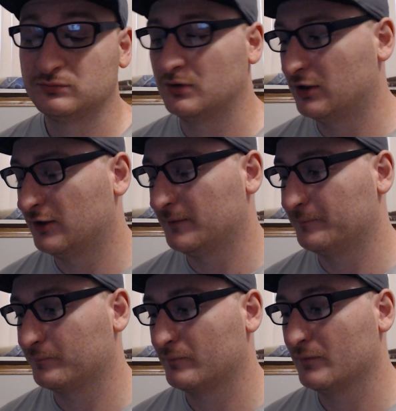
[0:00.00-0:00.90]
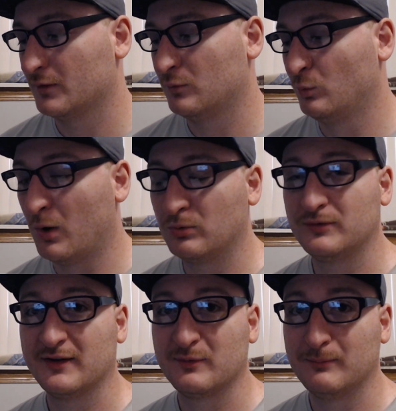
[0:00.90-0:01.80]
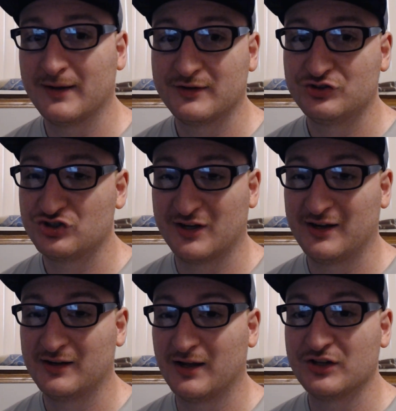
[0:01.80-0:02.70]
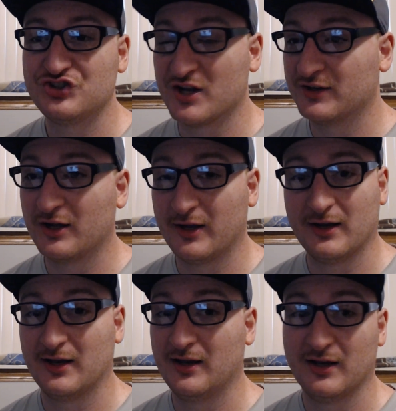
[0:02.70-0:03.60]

wokeness messaging agenda in it.